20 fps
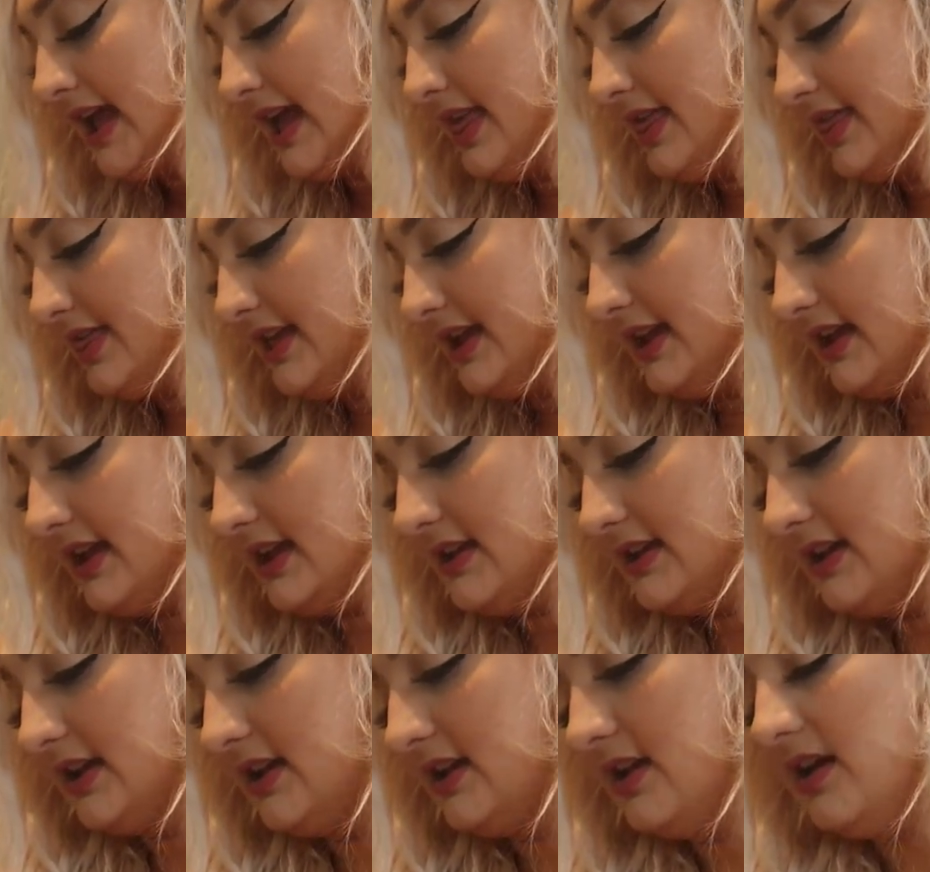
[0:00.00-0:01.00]
And
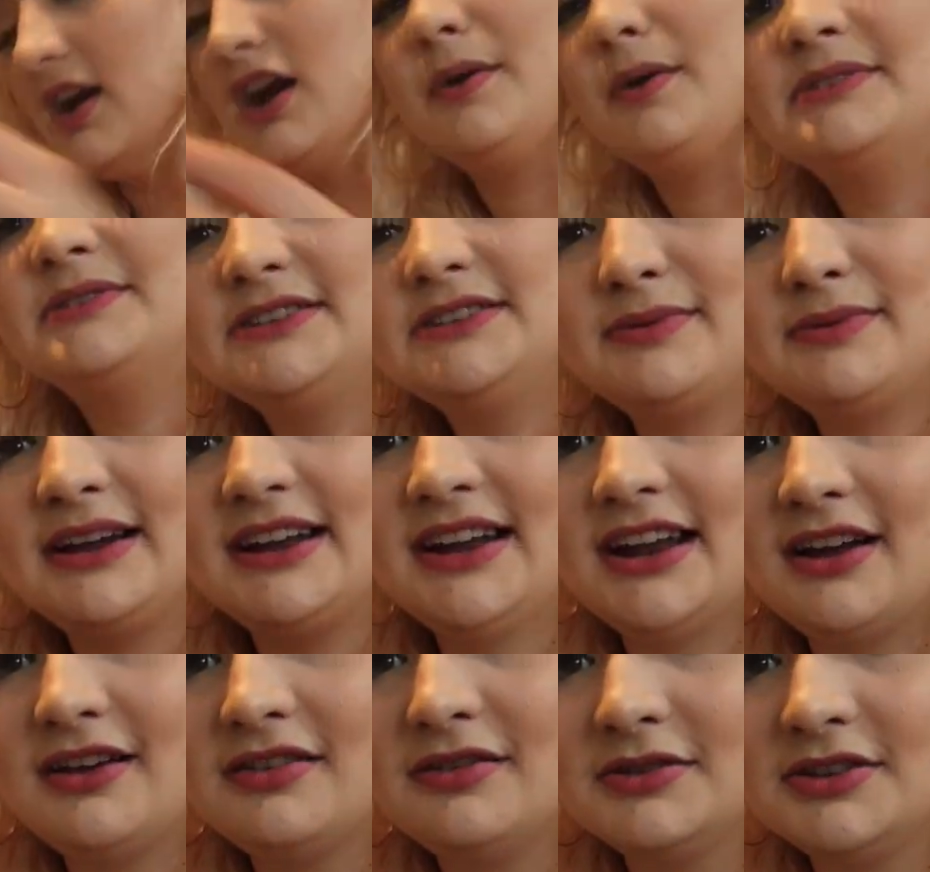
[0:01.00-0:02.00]
then obviously right
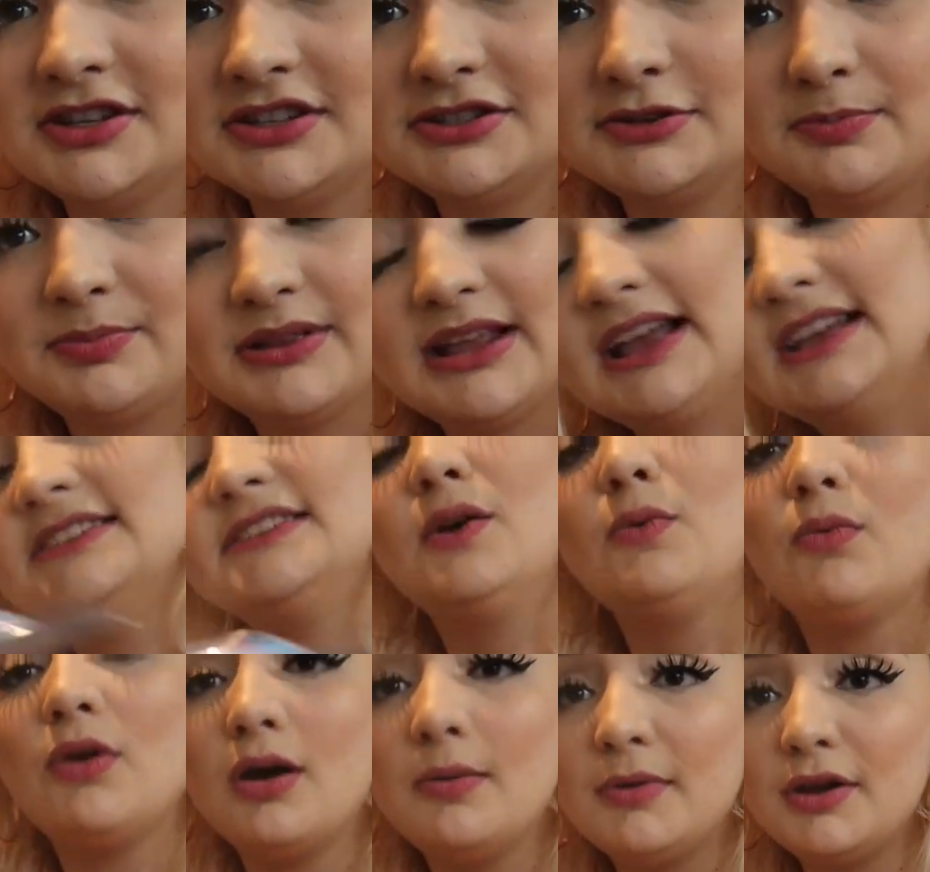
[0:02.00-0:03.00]
now the supplies
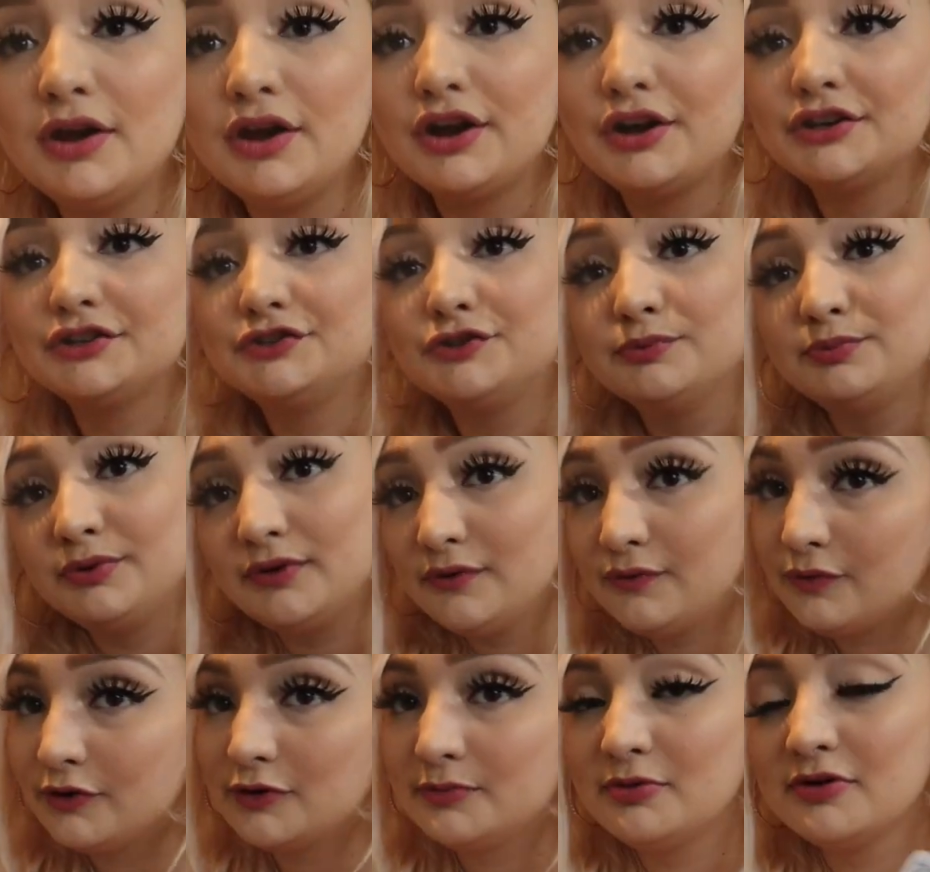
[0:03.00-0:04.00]
at Walmart are super
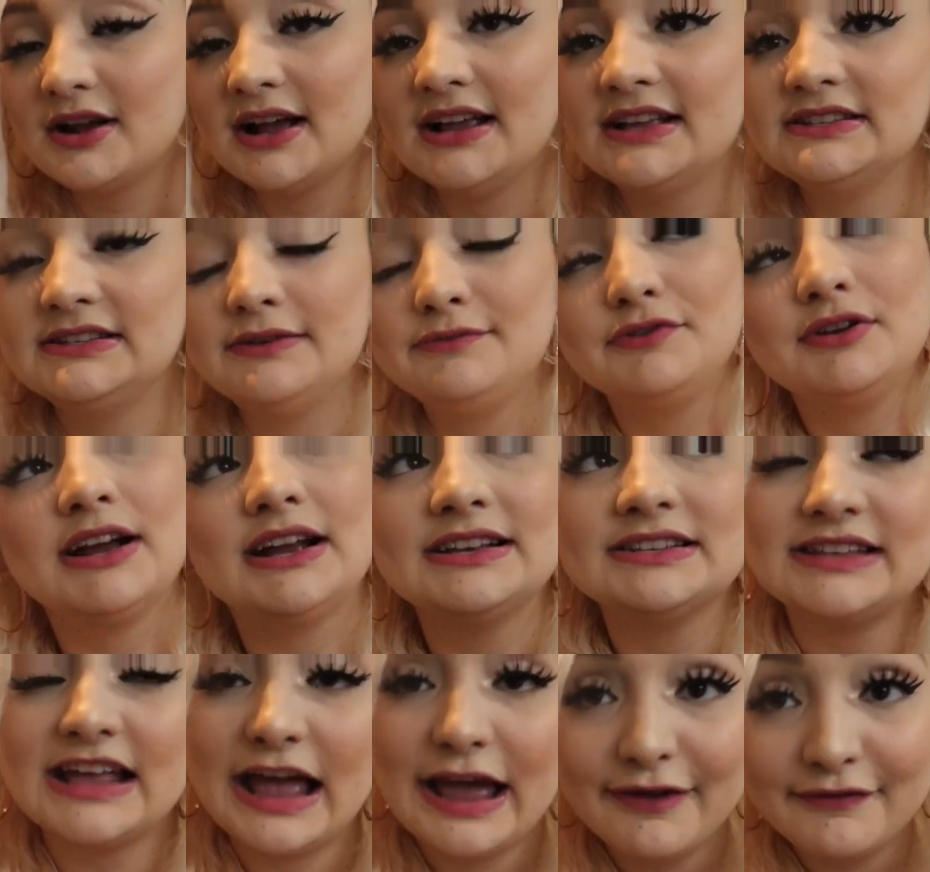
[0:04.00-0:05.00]
affordable guys. If you guys
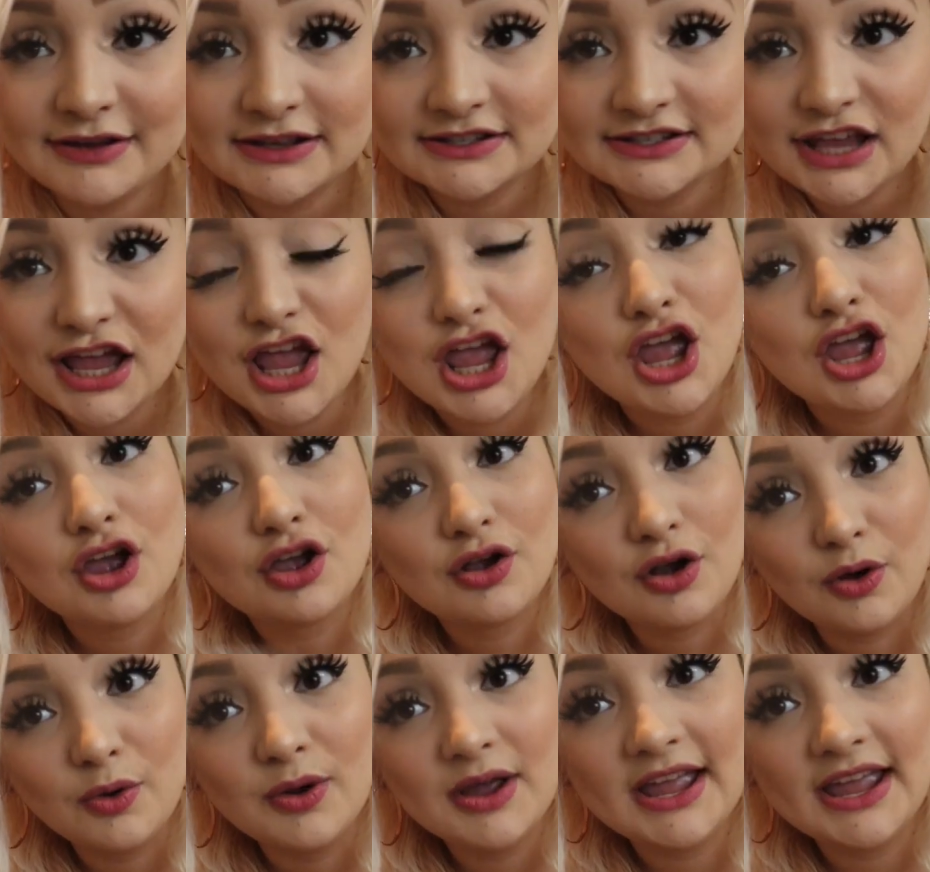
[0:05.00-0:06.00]
haven't,
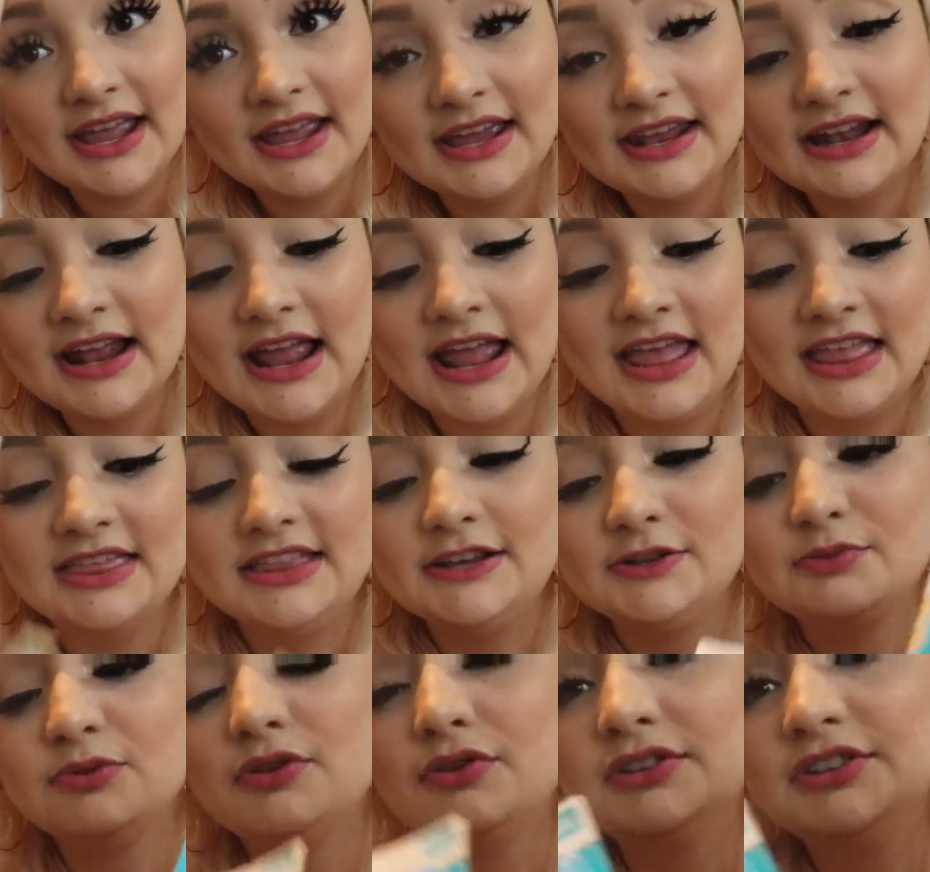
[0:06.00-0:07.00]
go ahead.
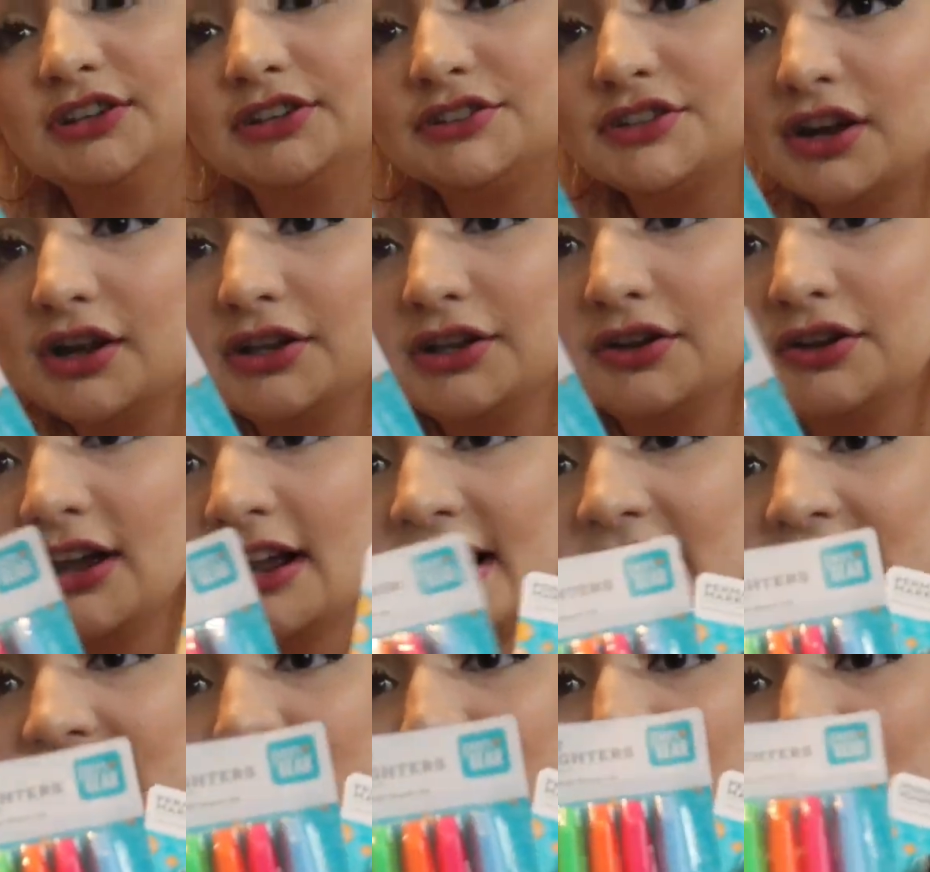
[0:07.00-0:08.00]
These were only a dollar. I
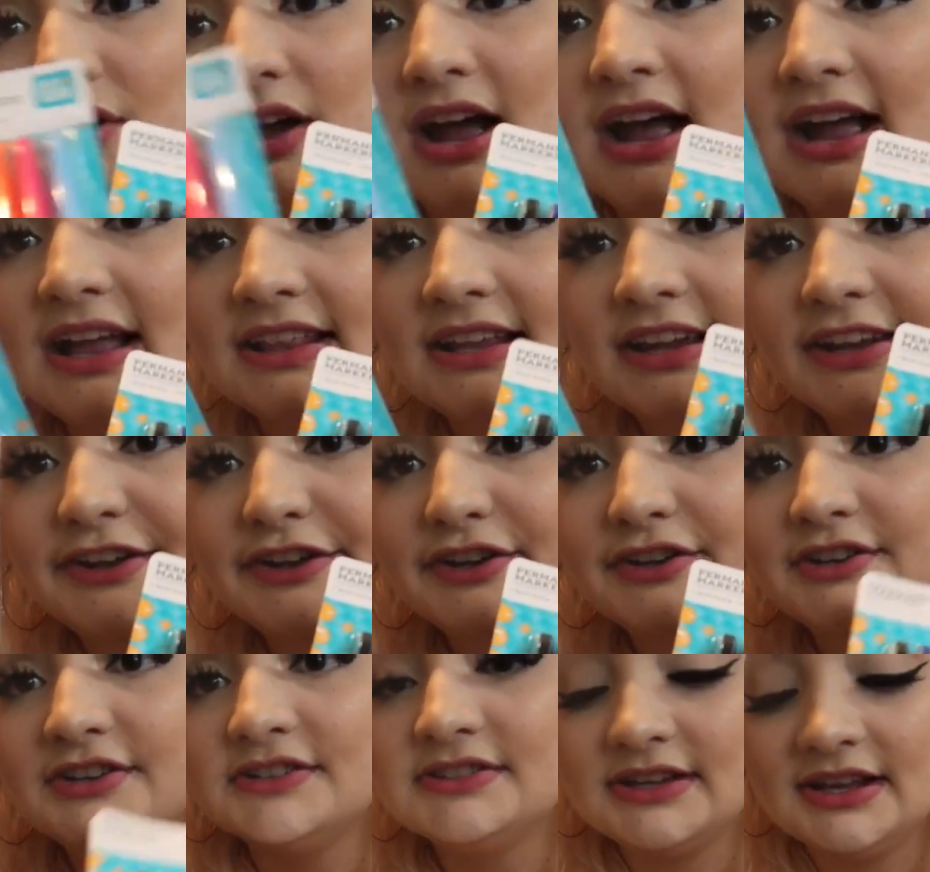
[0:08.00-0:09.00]
got some more
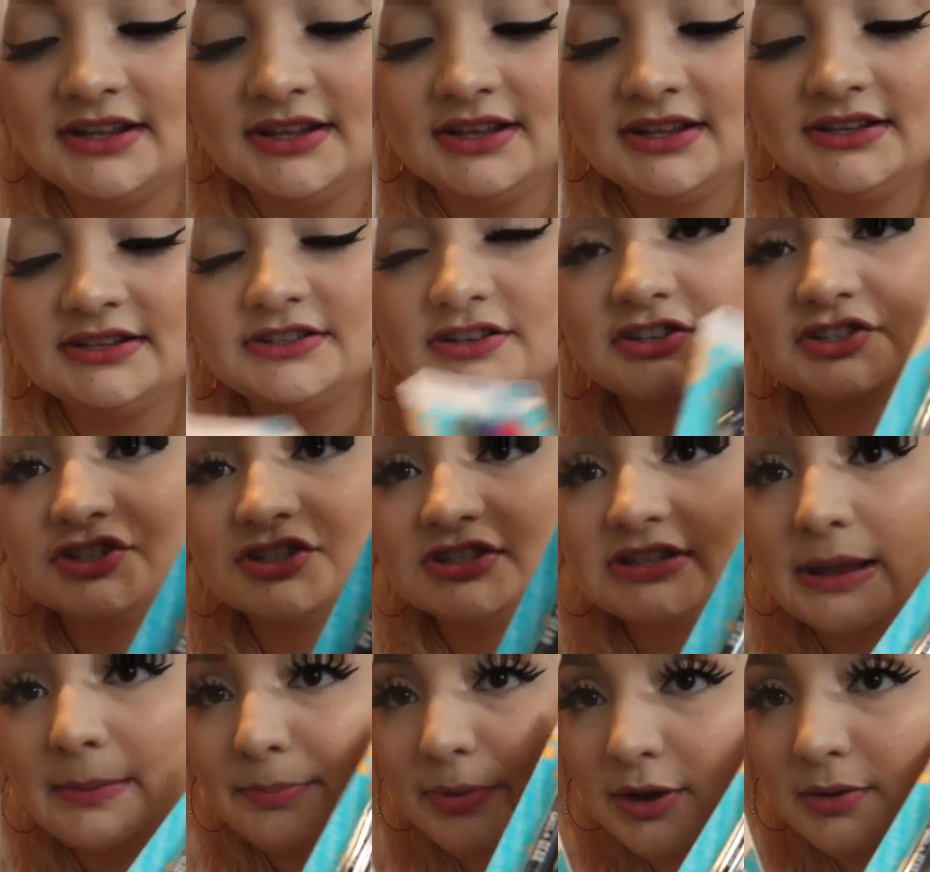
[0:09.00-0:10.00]
highlighters and then these are just
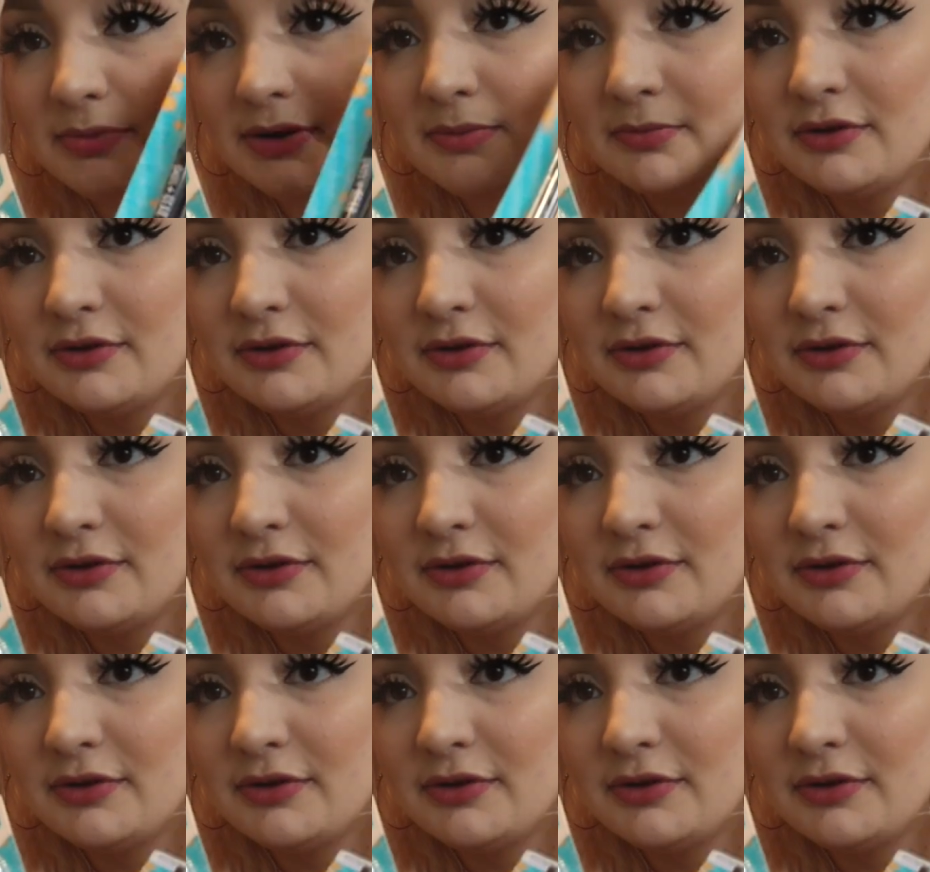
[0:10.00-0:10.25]
like permanent